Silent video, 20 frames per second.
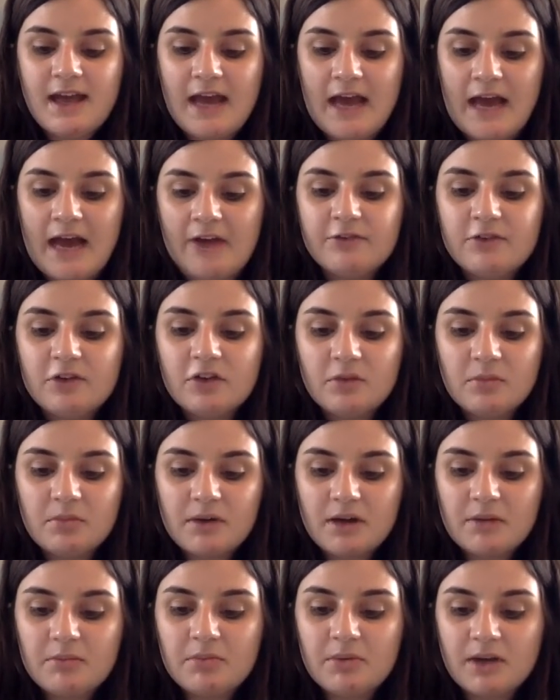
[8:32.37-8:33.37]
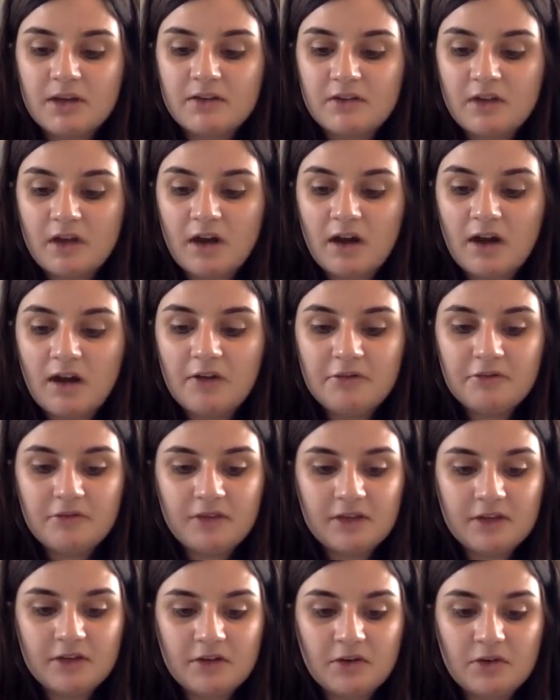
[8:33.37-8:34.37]
After the bud breaks off,
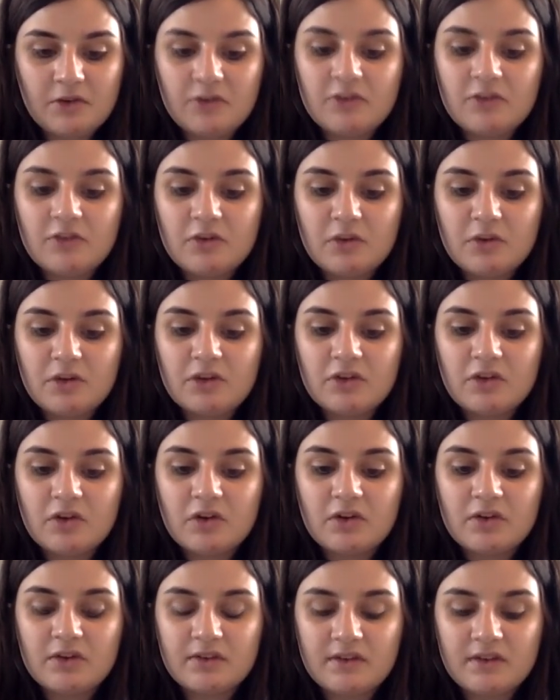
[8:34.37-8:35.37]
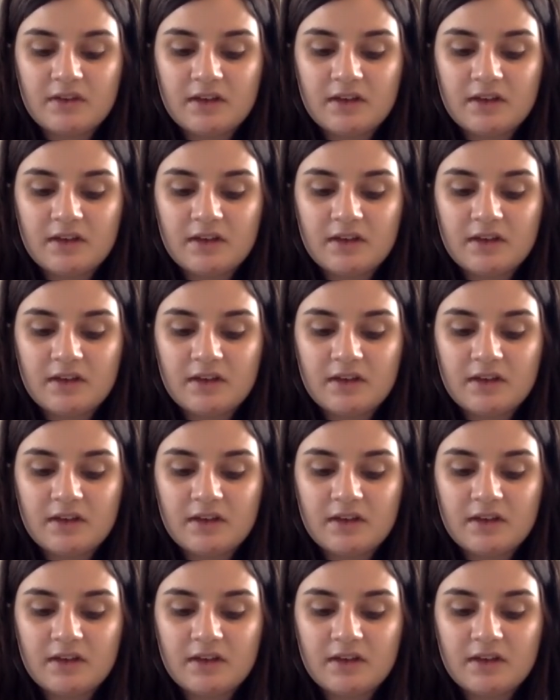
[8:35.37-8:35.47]
it grows into an adult.